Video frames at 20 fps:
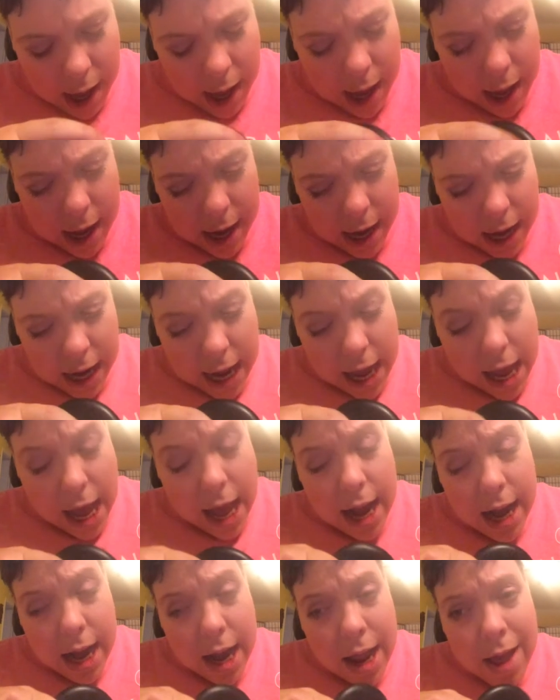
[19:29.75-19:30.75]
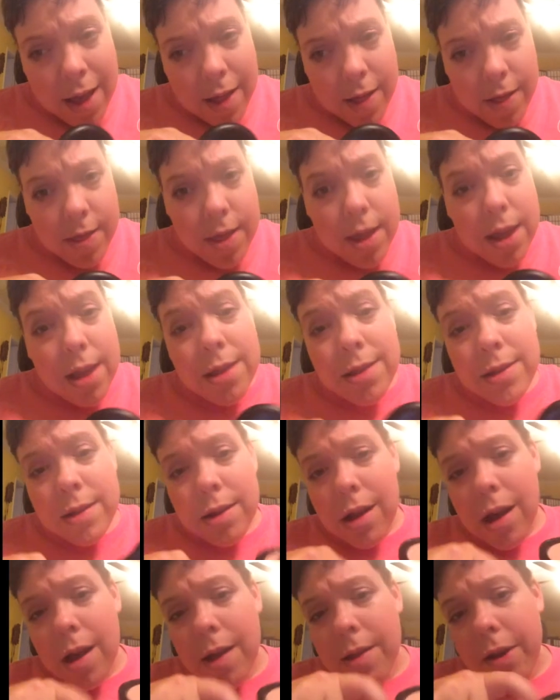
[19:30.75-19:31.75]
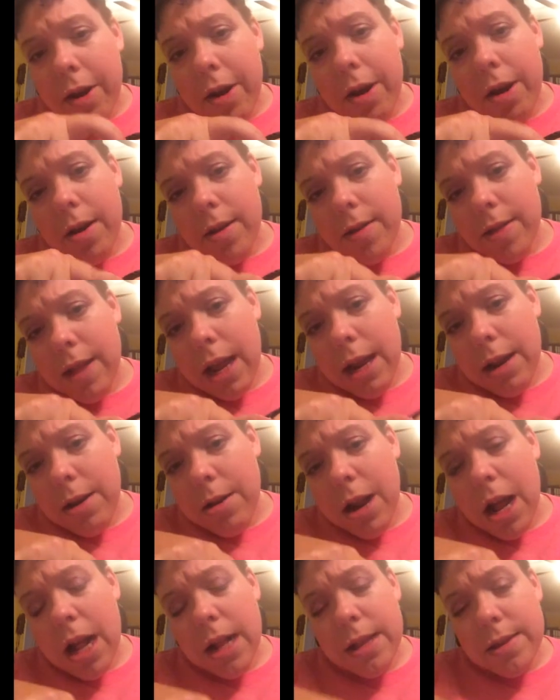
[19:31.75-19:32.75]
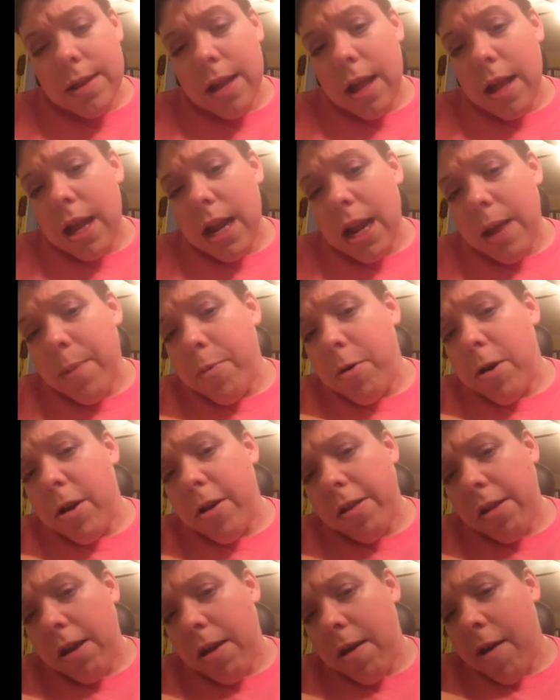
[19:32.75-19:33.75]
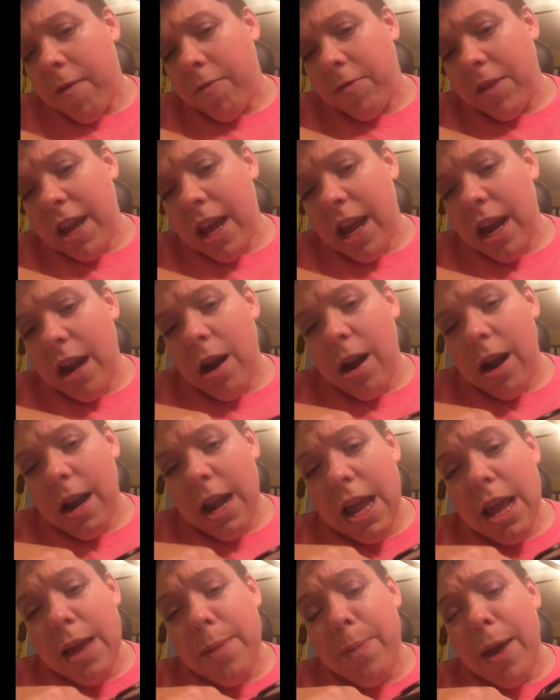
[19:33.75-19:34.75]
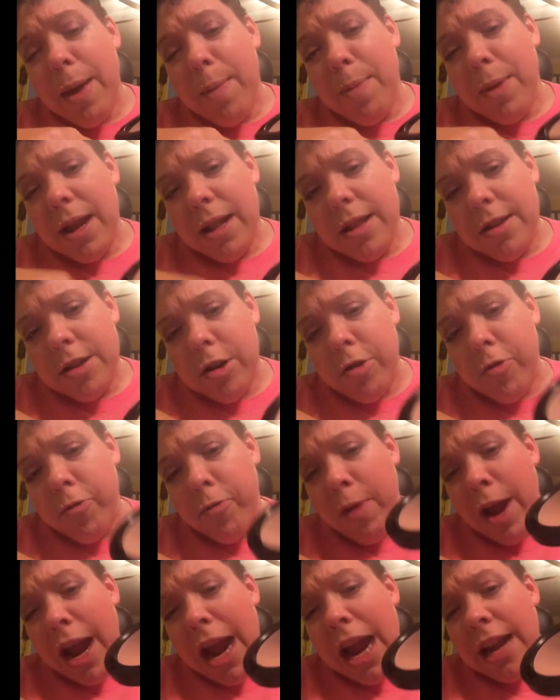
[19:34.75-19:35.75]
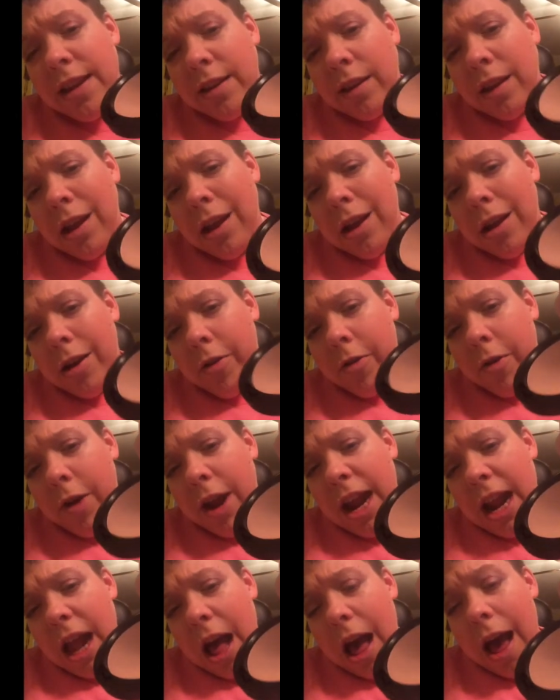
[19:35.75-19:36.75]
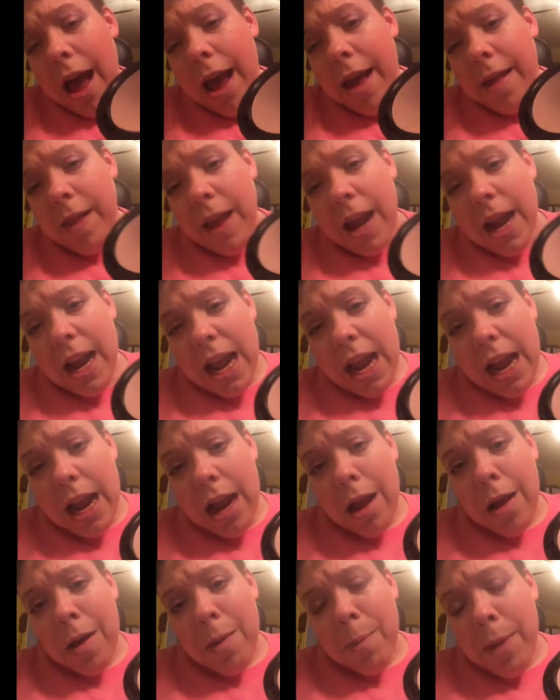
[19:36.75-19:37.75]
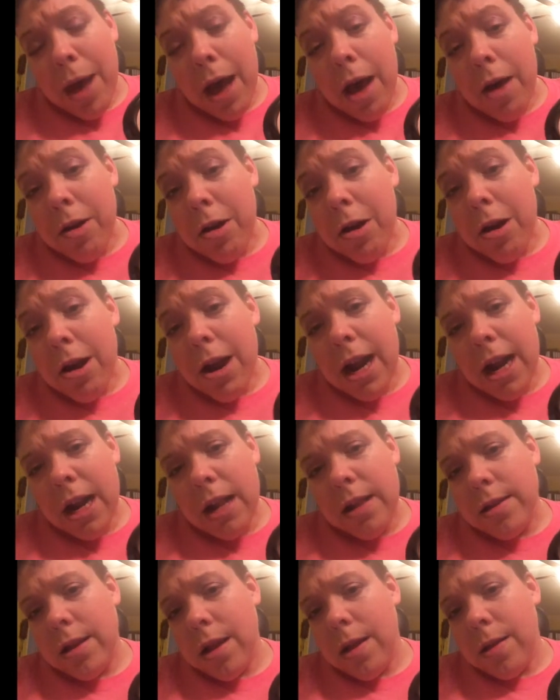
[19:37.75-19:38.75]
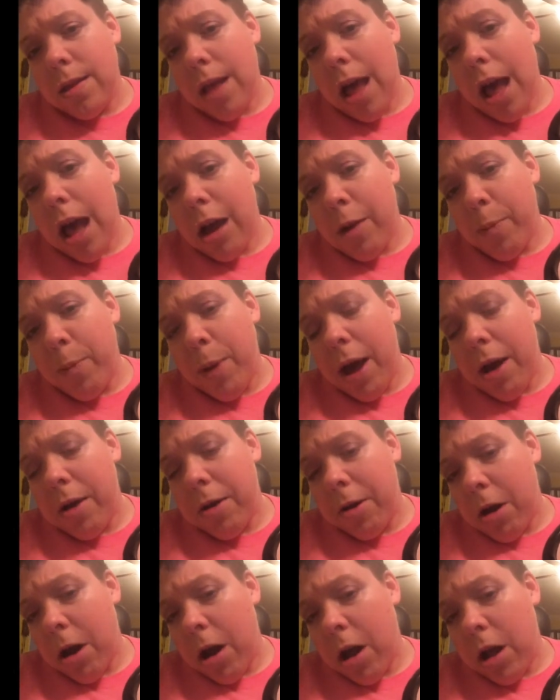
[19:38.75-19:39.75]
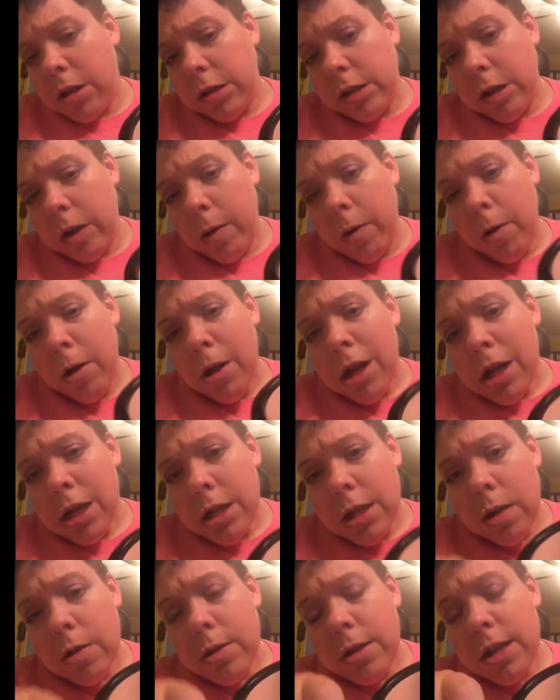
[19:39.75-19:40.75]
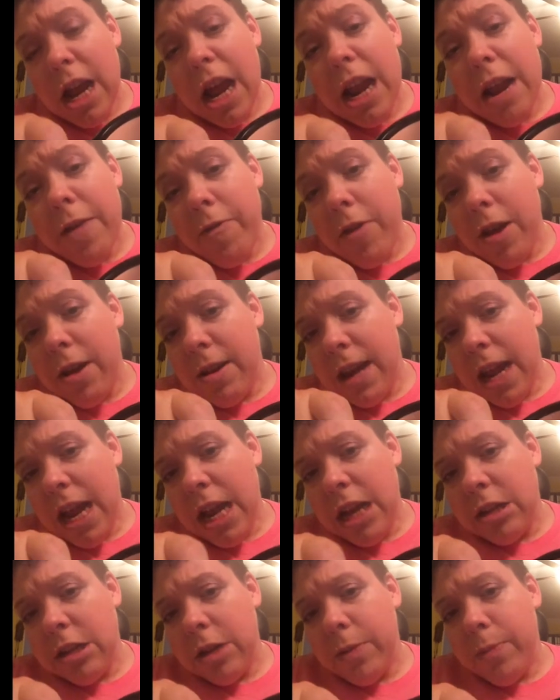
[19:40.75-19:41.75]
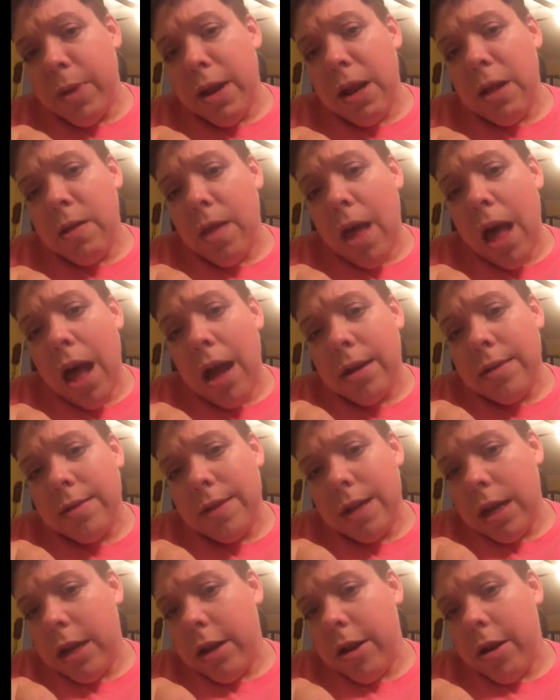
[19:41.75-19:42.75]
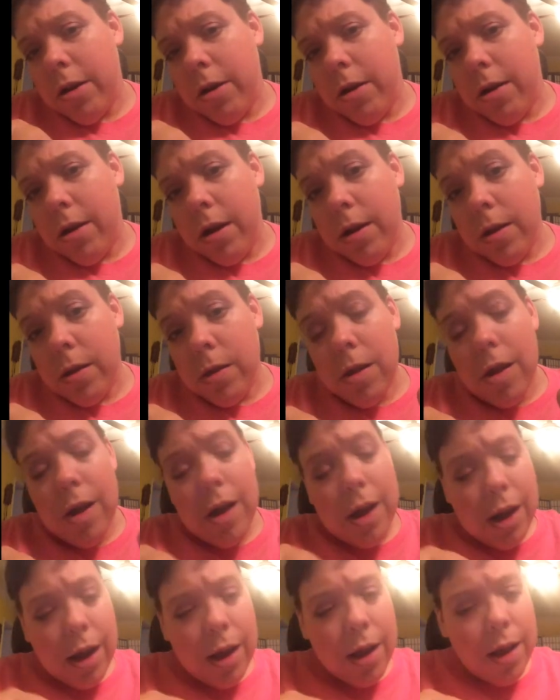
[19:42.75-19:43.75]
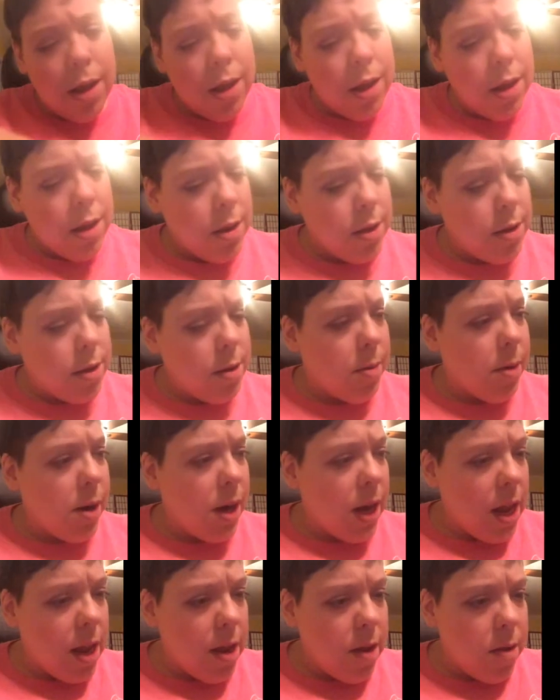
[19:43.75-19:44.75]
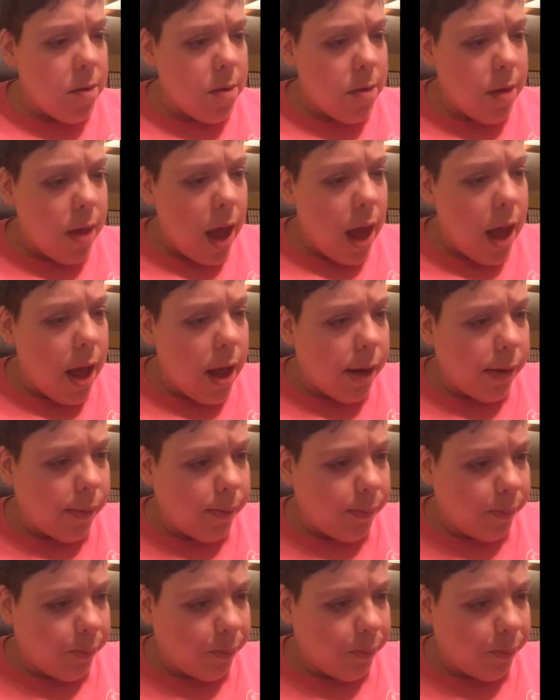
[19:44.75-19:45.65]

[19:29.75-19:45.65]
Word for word: And again, this color they do not sell anymore, so you have to get it on eBay, but it's a great, great highlighting powder, and it's a locked powder also. So it's not a foundation, but it locks in your look. So we're going to use that. Oh,